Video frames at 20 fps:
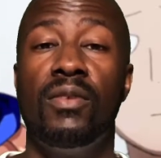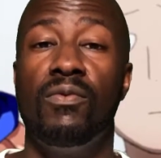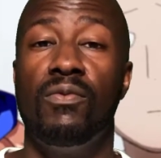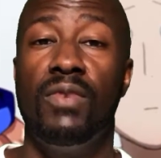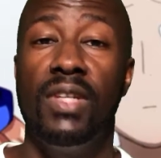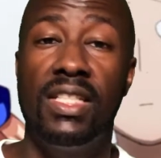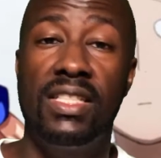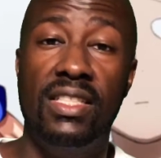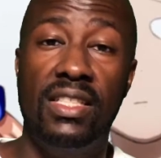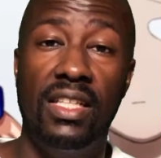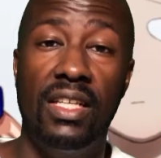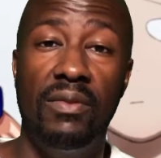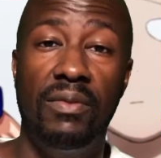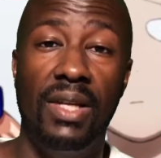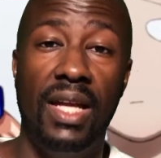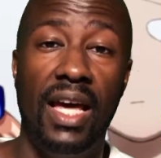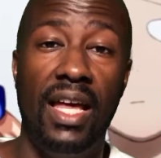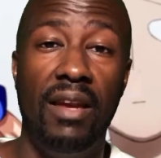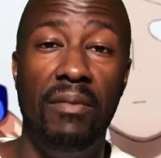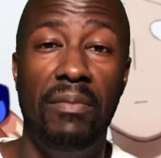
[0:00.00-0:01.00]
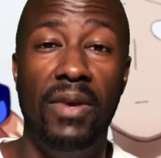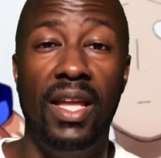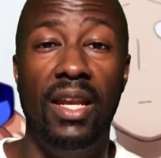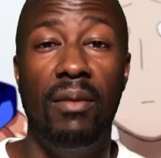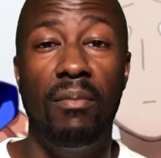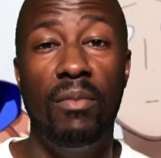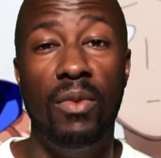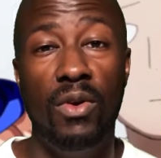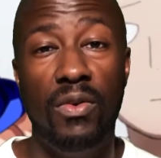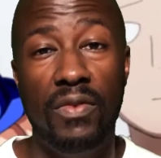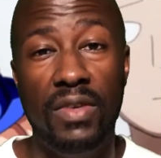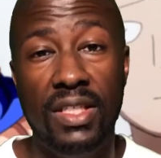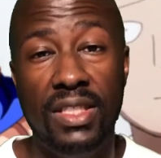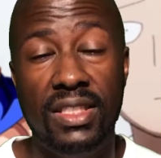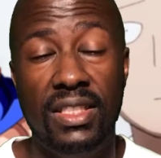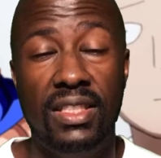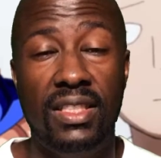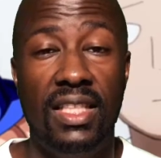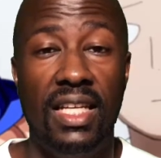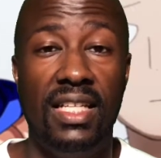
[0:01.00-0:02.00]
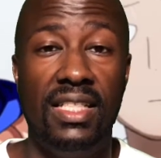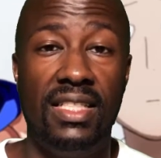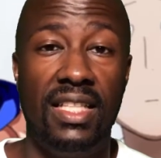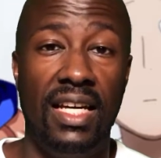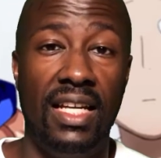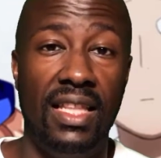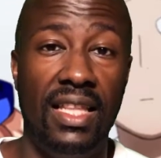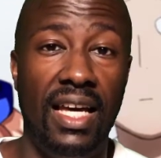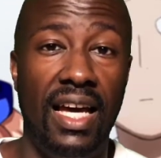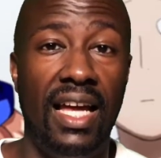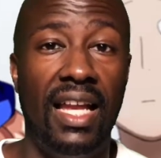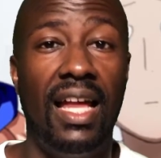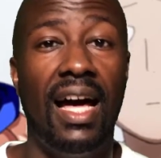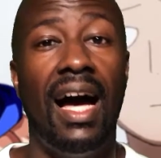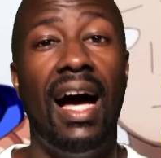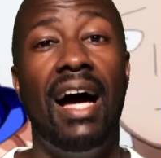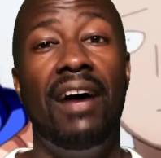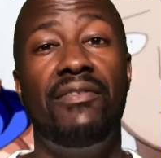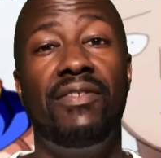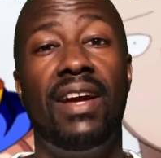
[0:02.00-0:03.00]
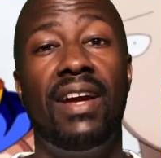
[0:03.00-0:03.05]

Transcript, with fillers: recently with animated movies and things like that, I've